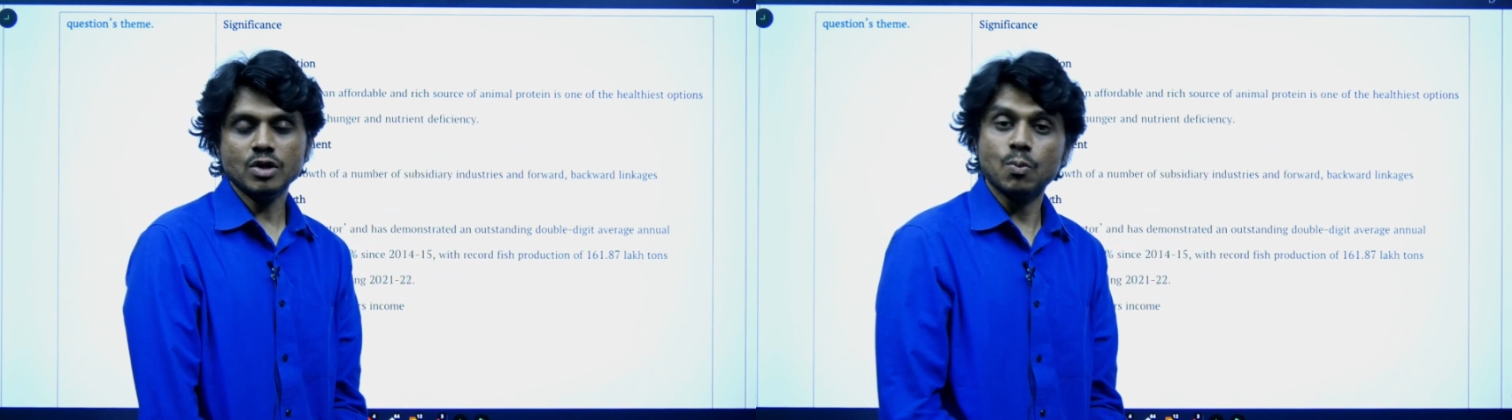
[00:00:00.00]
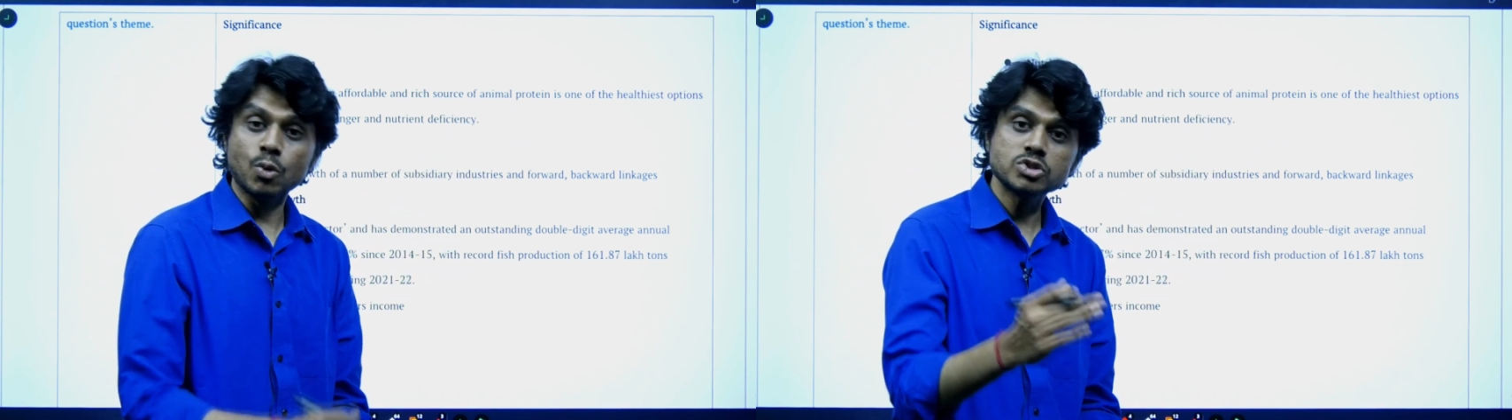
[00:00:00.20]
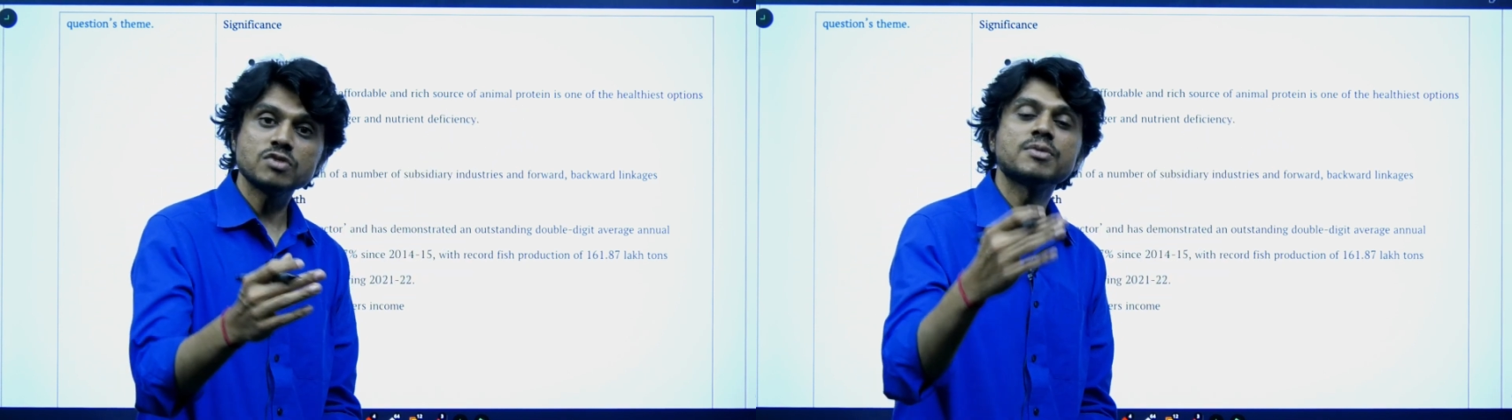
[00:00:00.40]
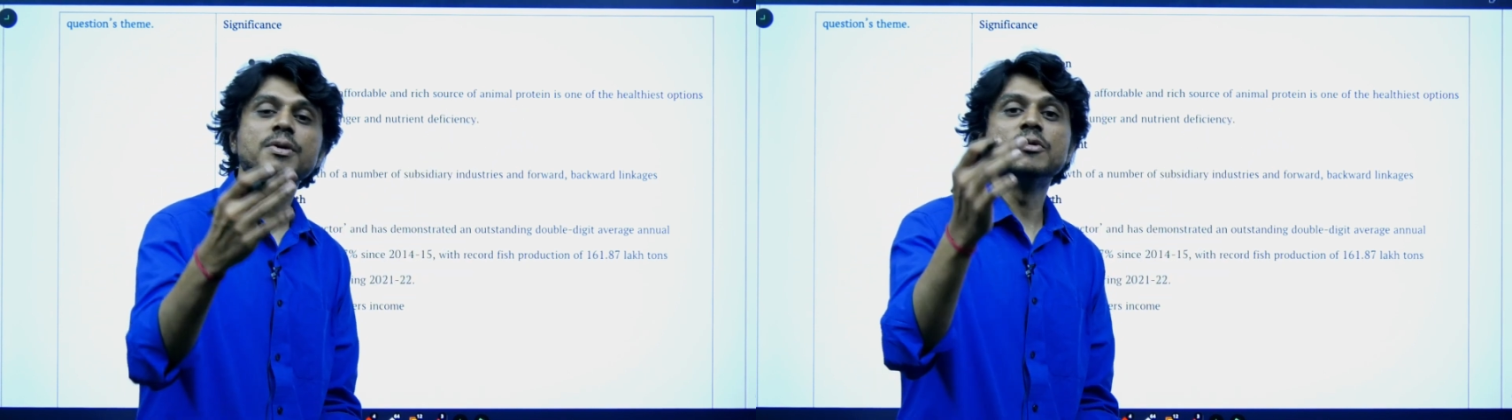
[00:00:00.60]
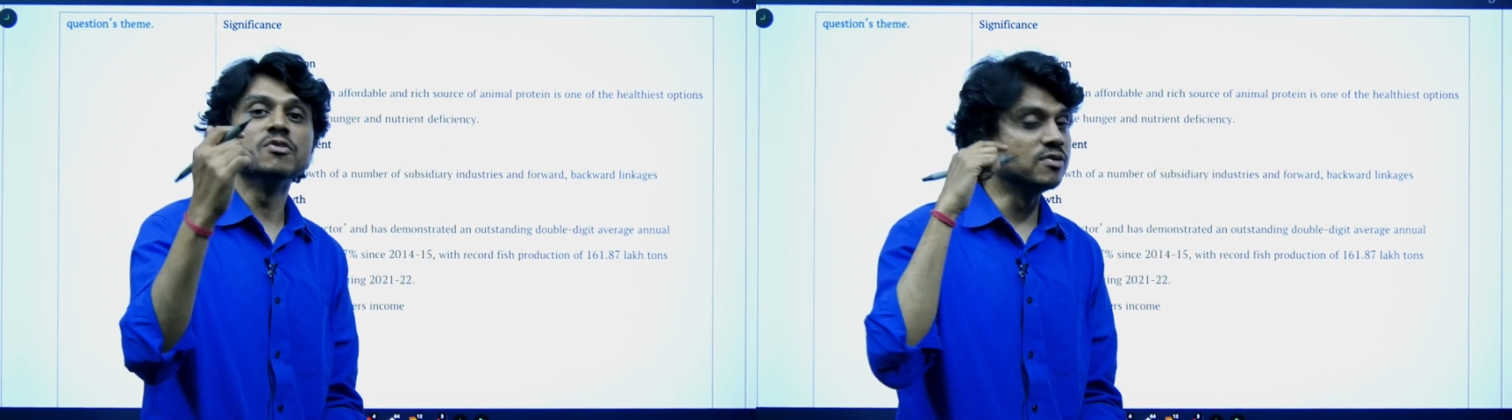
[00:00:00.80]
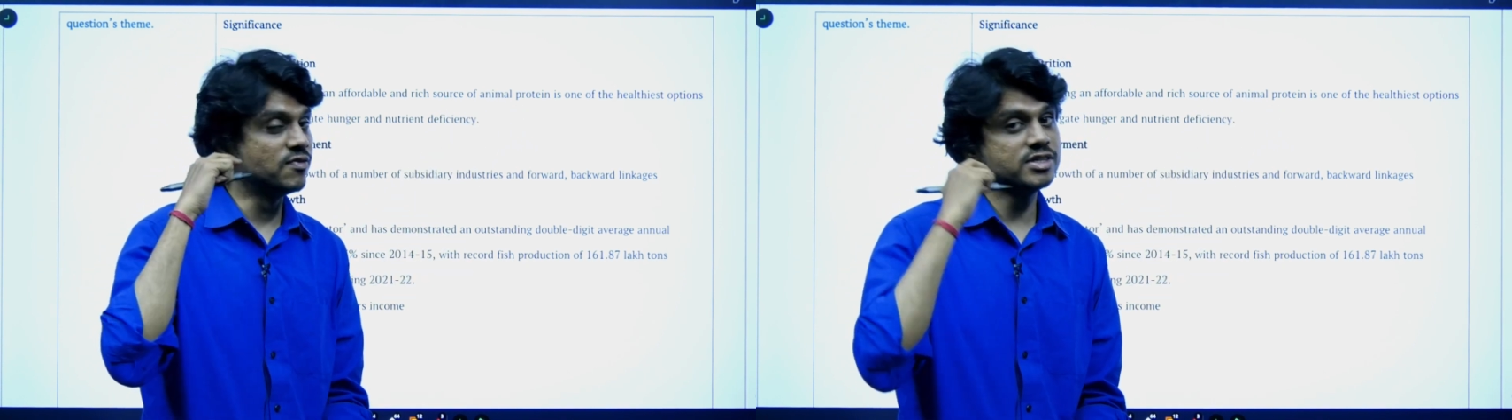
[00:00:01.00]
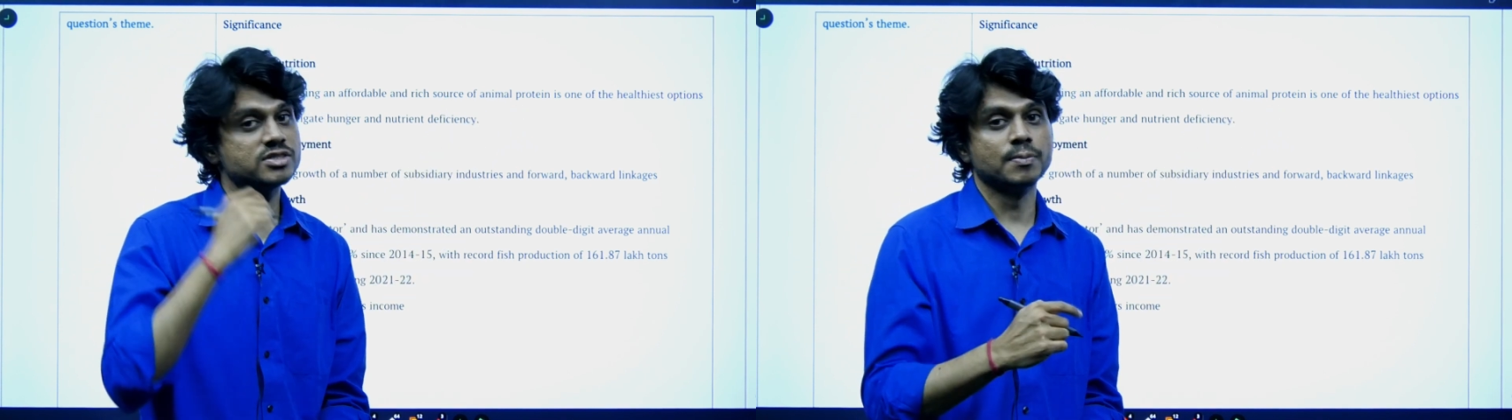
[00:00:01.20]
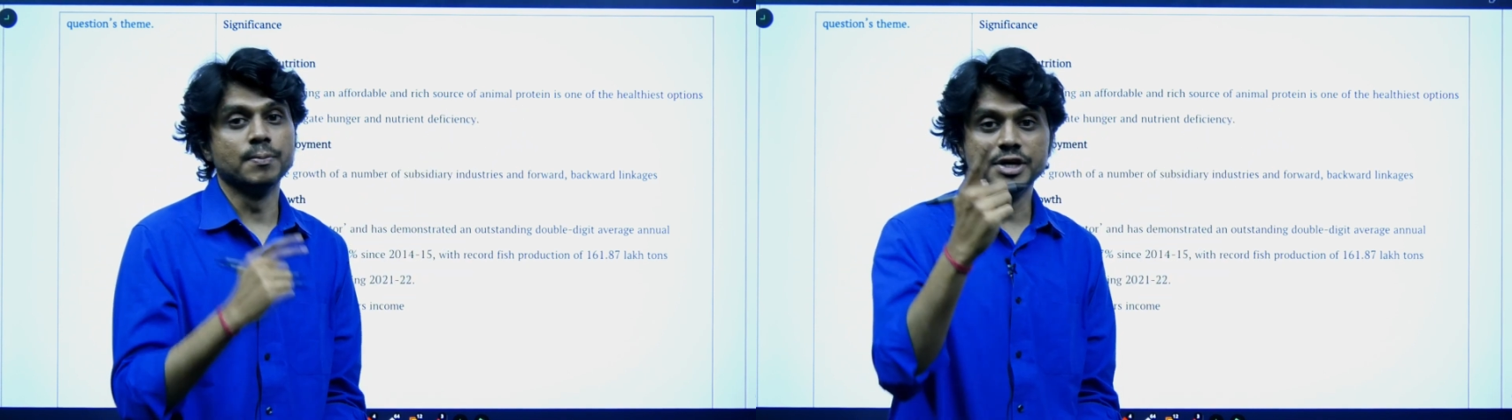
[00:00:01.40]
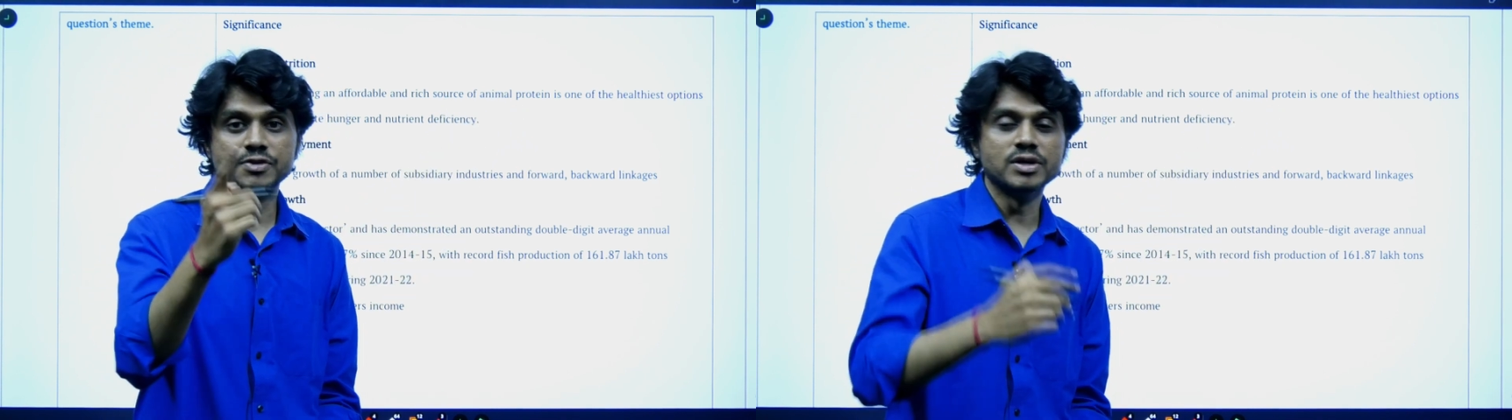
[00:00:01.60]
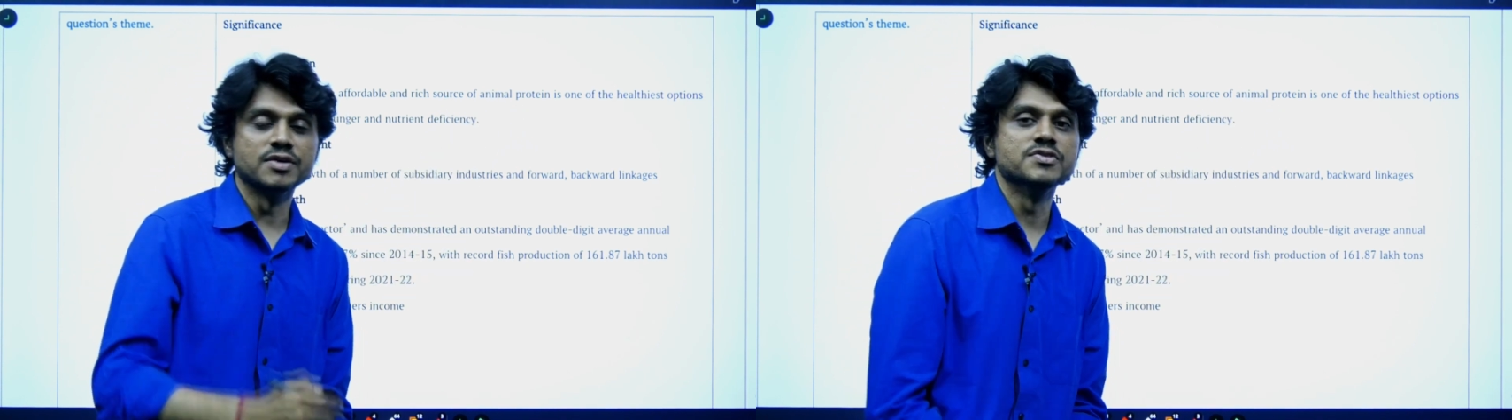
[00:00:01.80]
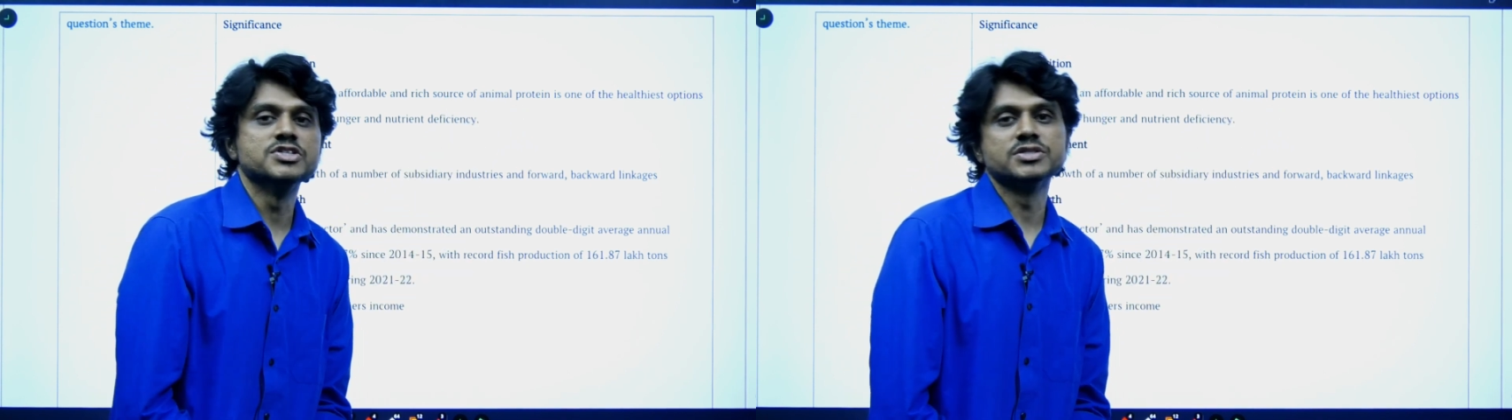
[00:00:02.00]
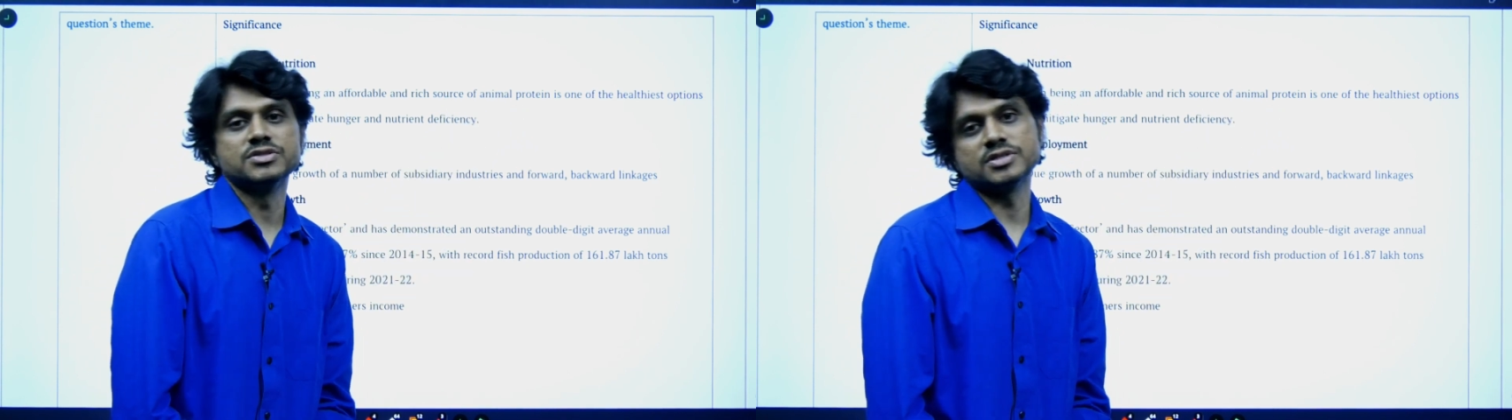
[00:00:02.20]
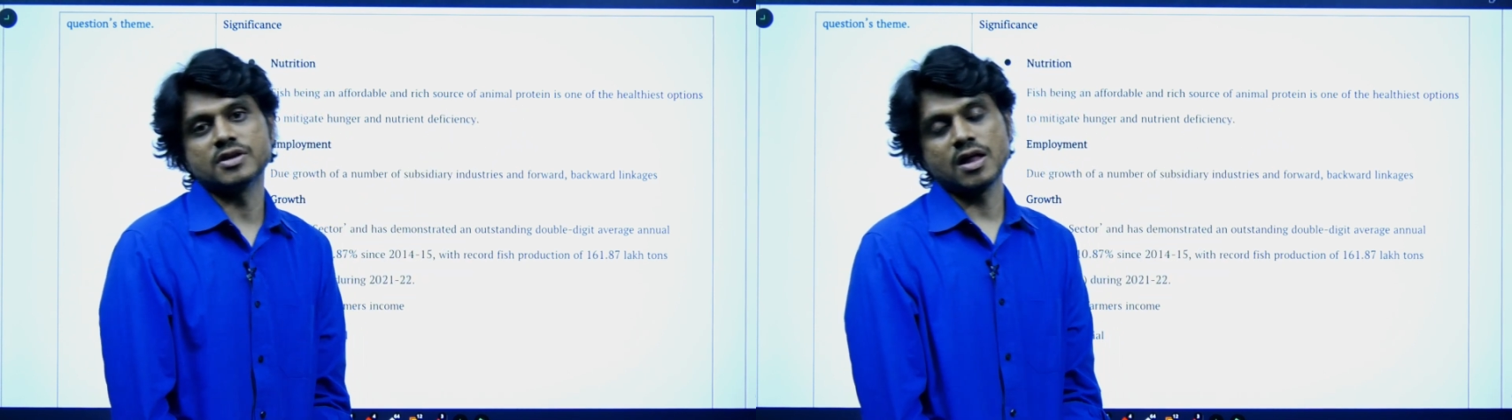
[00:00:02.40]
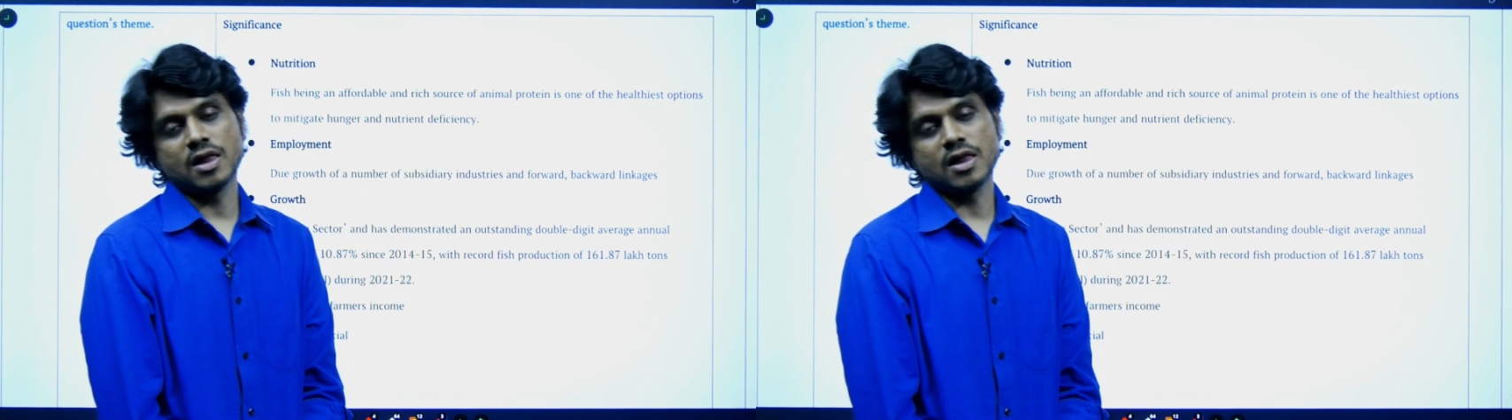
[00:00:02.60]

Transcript: most of the people will face B12 deficiency.